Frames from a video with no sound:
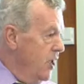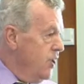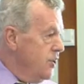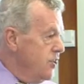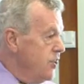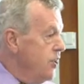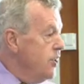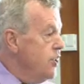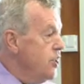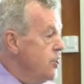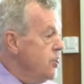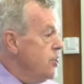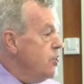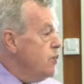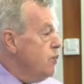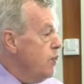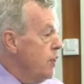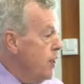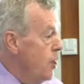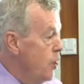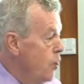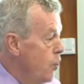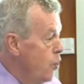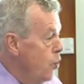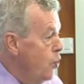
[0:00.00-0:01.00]
So this is
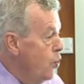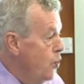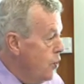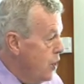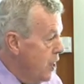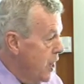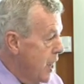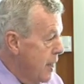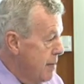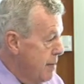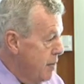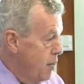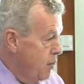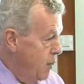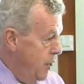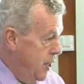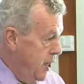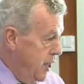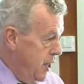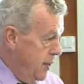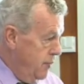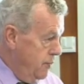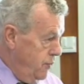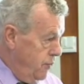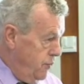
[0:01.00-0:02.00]
where all the Kamut
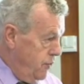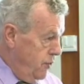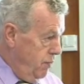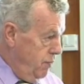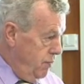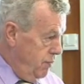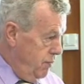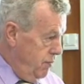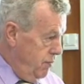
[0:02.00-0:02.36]
wheat comes from.